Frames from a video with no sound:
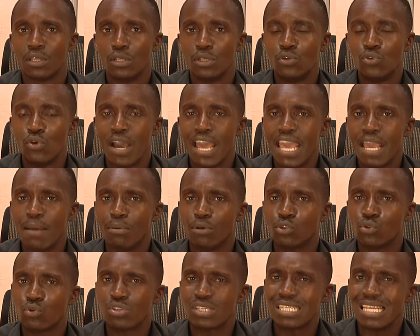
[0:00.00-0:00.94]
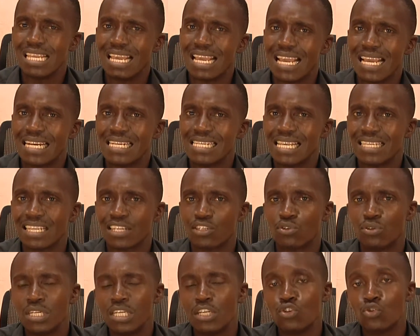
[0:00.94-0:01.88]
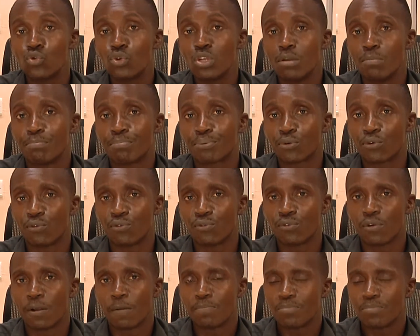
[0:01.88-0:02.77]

You are able to see areas that you need to improve.